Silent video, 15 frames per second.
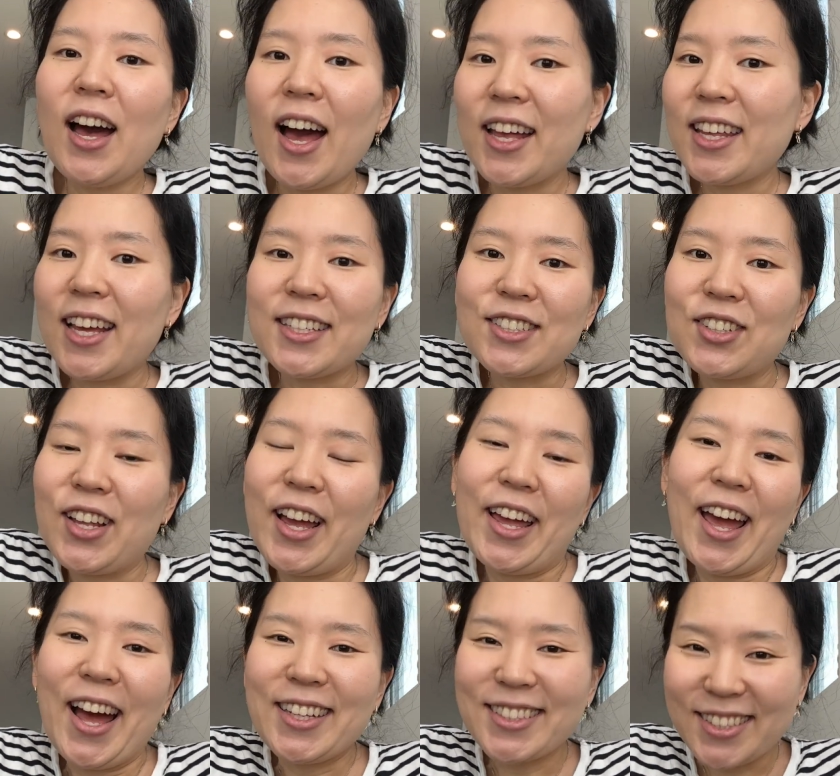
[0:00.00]
yesterday I
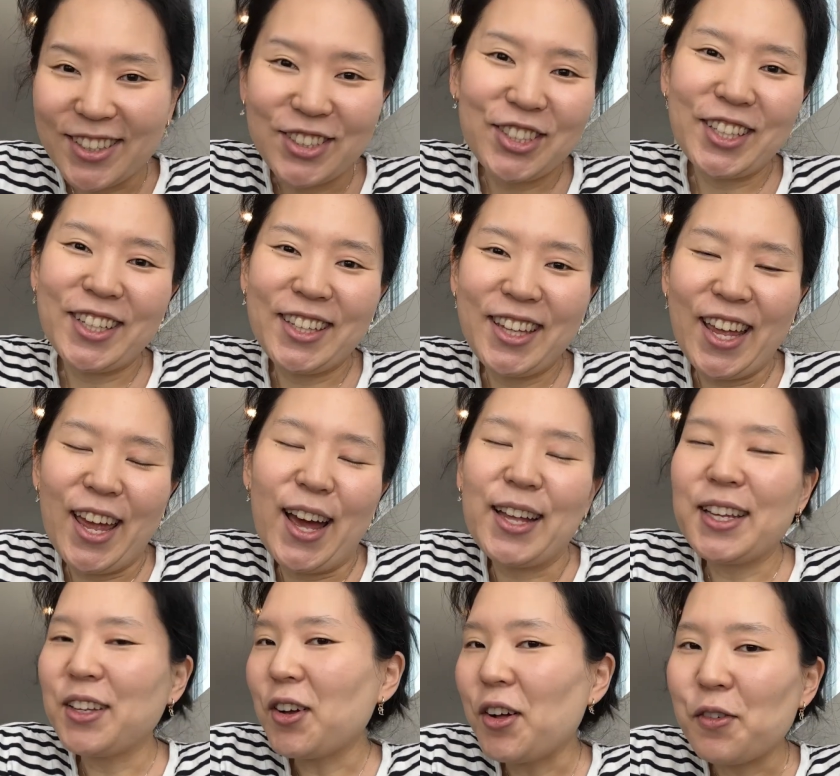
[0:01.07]
had such a good day. I
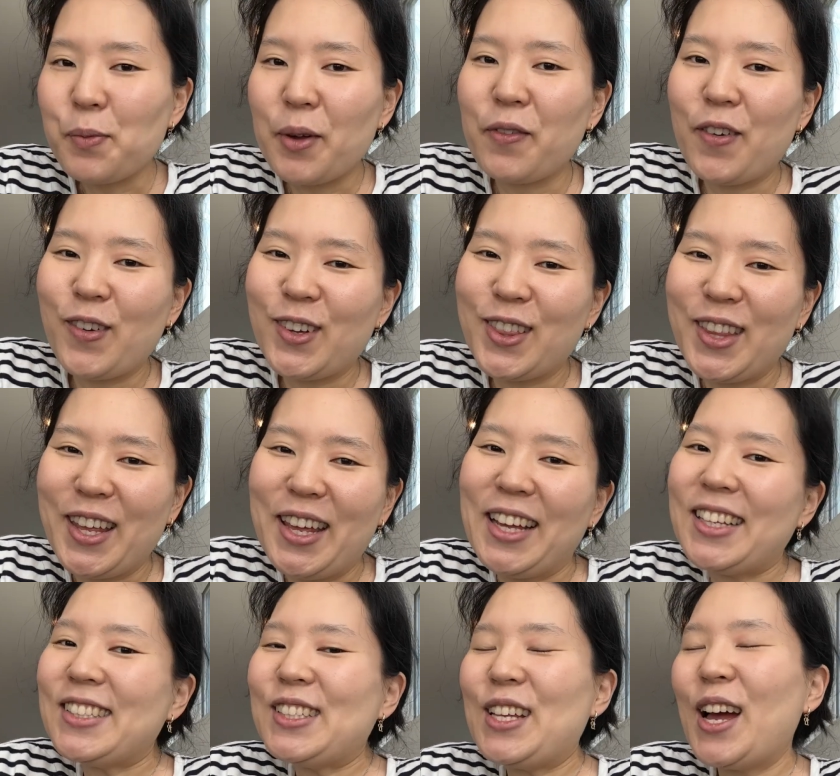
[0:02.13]
did all of my favorite
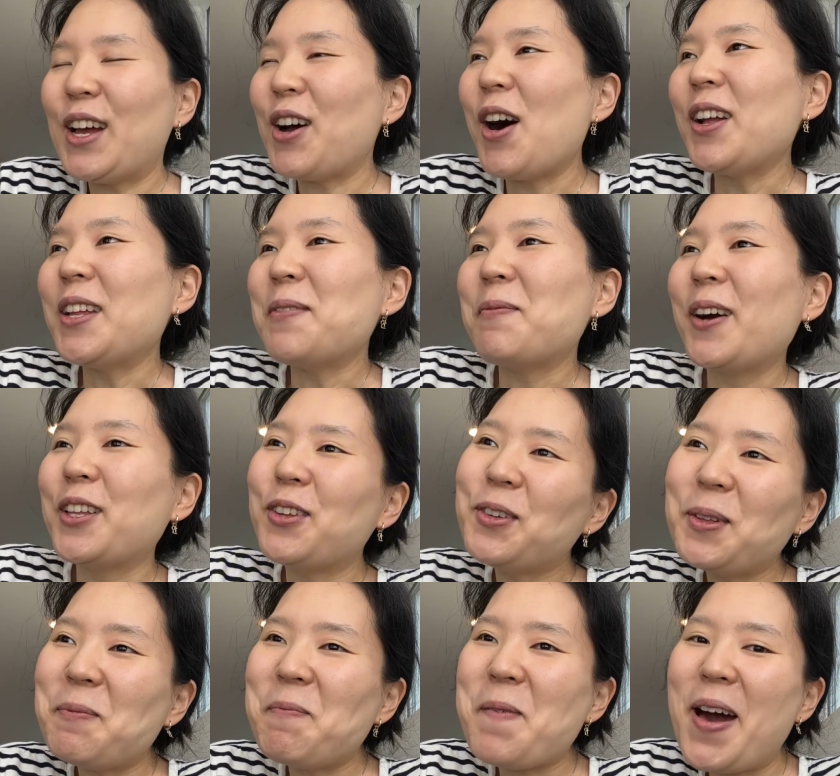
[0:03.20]
things. I got in my
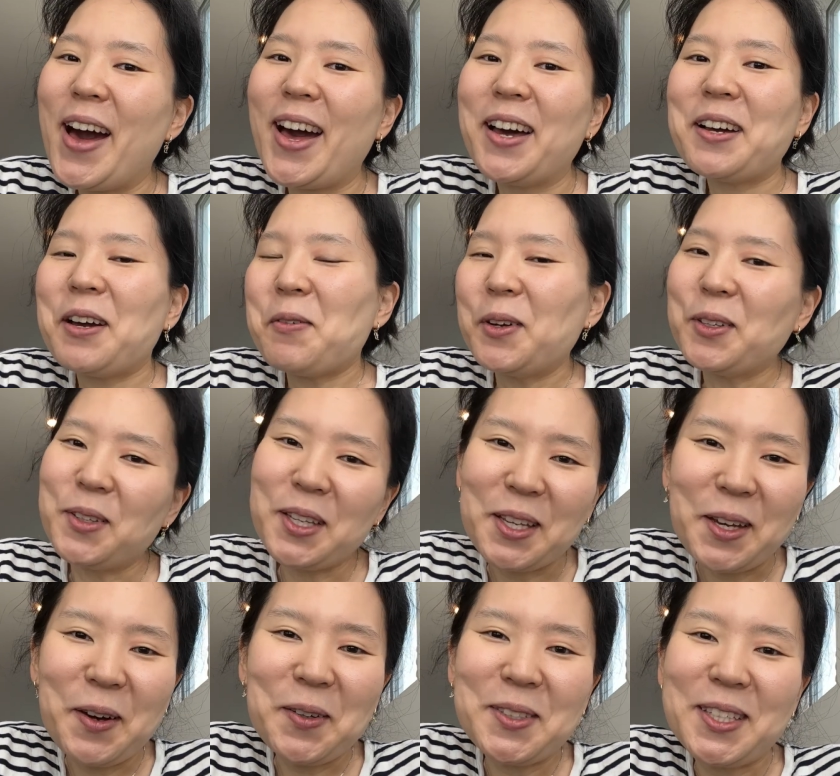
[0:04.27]
tulip bag, I went to Tea
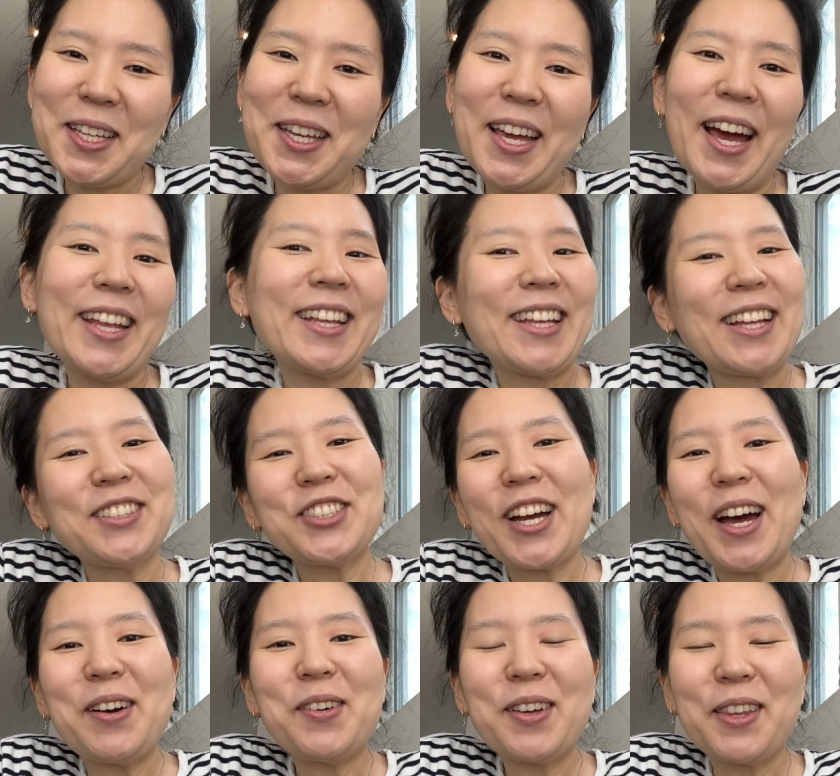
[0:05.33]
Cozy, I knit and
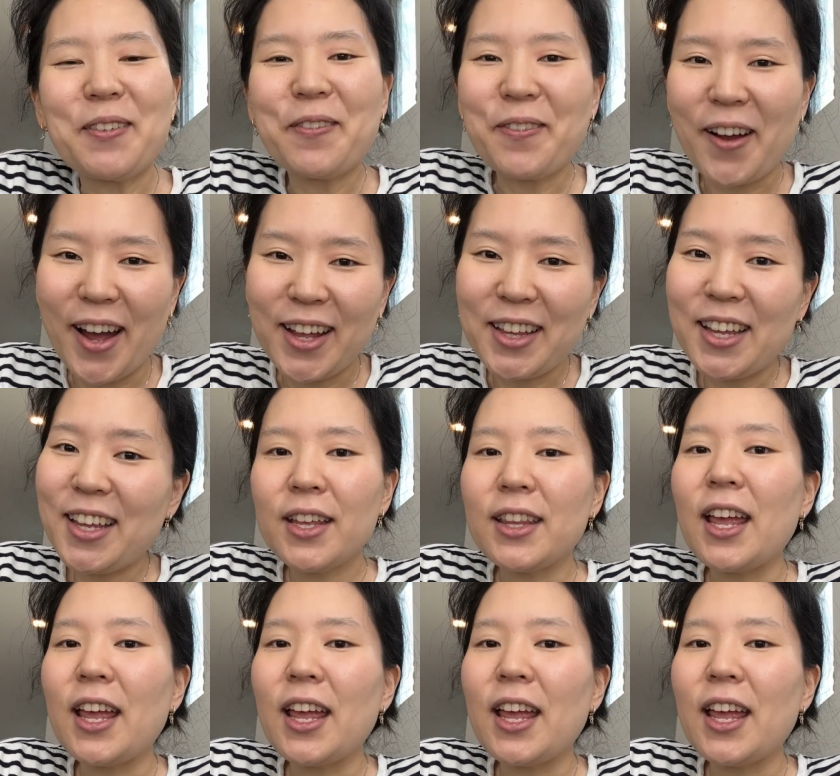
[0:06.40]
chat with a friend.